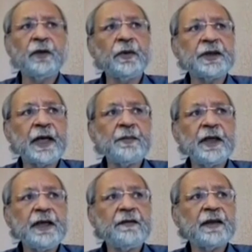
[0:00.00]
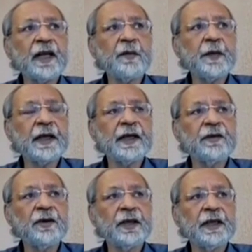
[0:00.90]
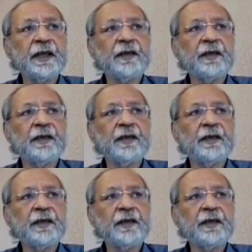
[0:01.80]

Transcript: which I believe is helping us during